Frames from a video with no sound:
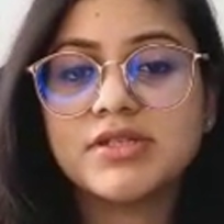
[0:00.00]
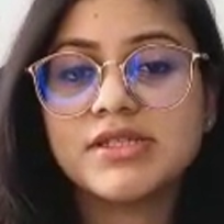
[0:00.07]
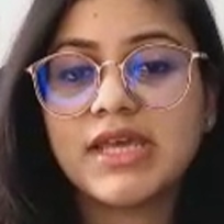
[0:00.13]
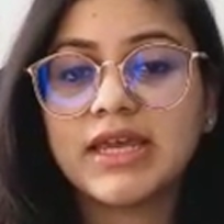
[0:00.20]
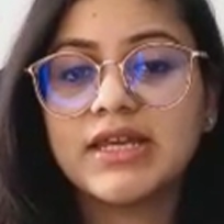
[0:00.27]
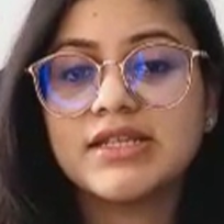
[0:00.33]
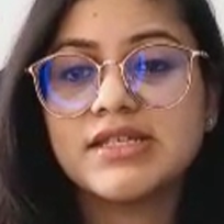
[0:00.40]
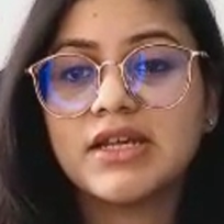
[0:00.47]
The
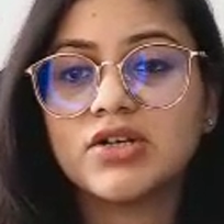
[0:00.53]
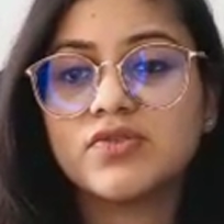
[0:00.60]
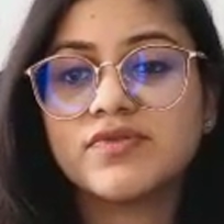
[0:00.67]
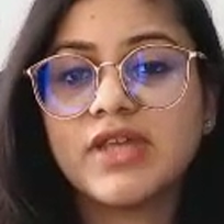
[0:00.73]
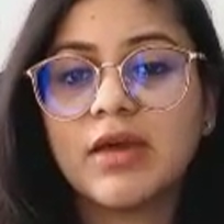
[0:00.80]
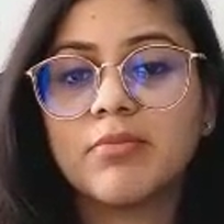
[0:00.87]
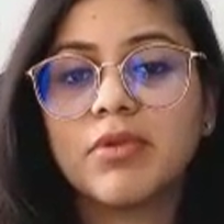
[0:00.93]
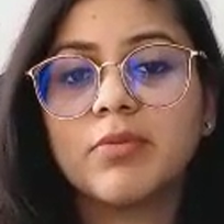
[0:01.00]
second set
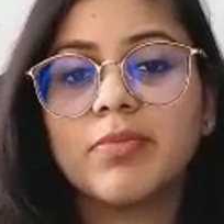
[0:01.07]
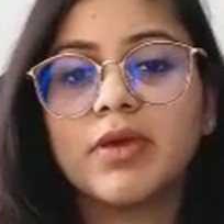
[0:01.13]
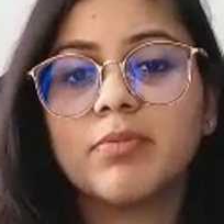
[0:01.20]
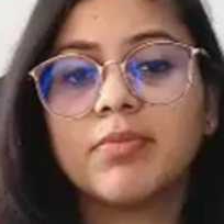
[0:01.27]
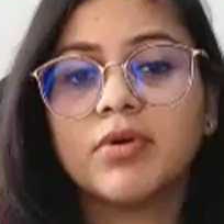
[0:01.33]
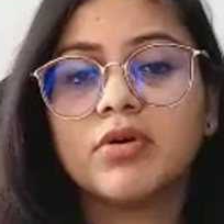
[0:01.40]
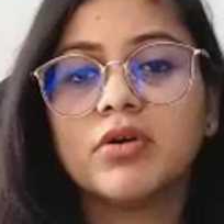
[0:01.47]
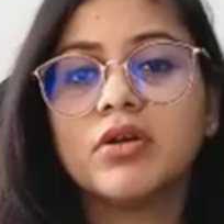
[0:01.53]
of sample
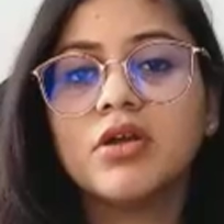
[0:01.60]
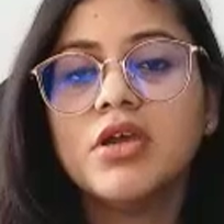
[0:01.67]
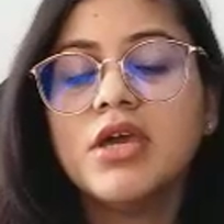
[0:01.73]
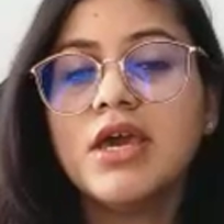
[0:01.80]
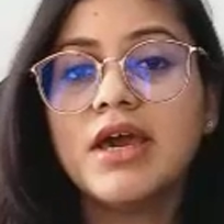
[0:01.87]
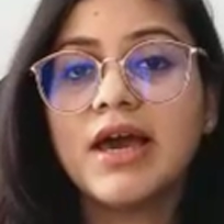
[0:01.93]
paper